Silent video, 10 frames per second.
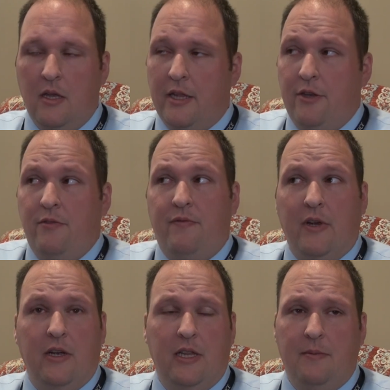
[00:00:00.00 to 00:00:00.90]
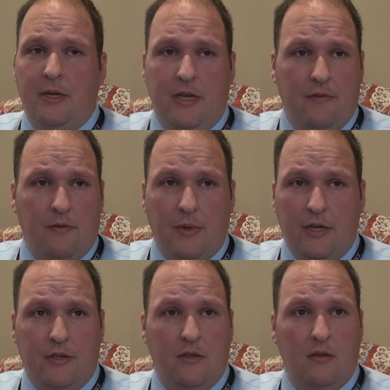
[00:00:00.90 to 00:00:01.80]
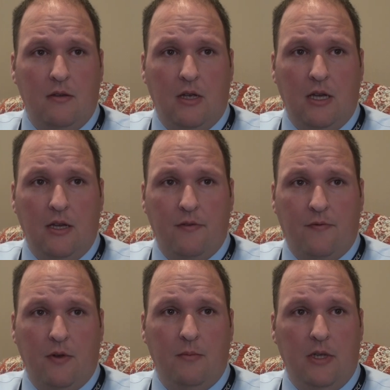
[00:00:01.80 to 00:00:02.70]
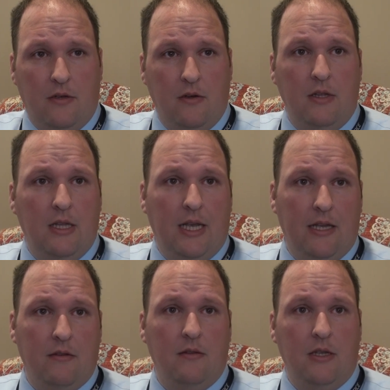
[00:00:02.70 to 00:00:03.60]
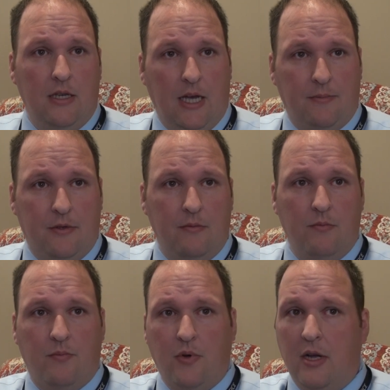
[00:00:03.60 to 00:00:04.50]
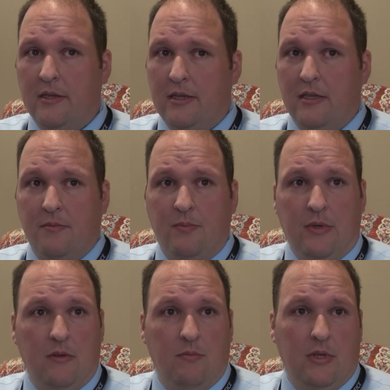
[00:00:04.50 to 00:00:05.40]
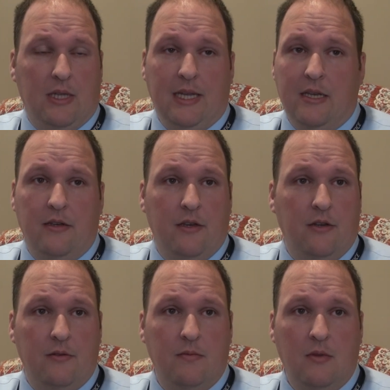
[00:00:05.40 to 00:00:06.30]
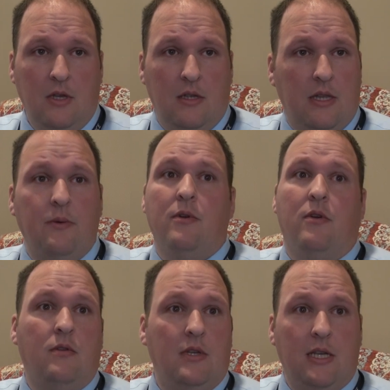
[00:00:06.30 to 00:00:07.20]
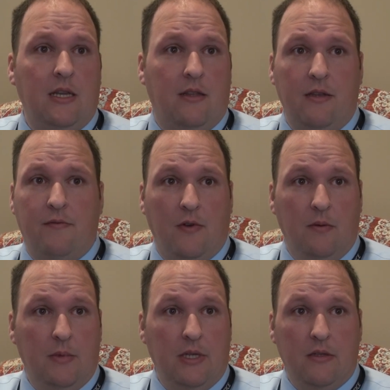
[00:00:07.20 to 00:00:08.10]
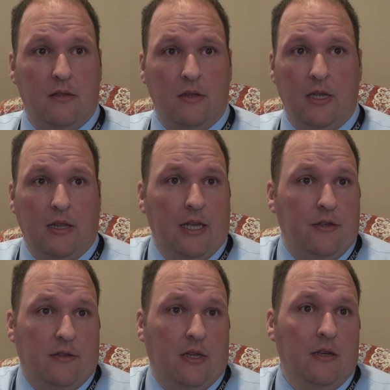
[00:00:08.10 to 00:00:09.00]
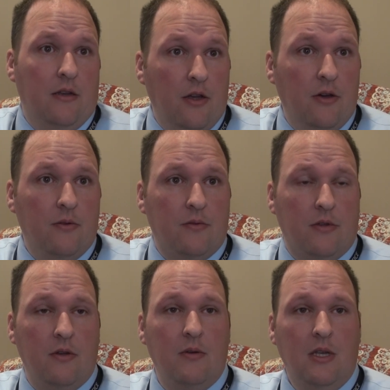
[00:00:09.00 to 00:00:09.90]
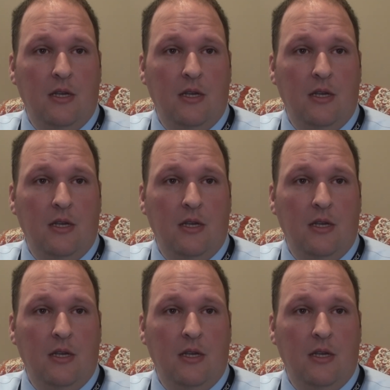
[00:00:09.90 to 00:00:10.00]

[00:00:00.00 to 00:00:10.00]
They knew very limited information from the attorney that handled the adoption process, but they didn't know. They weren't holding anything from me. Mm-hmm. They just didn't know. So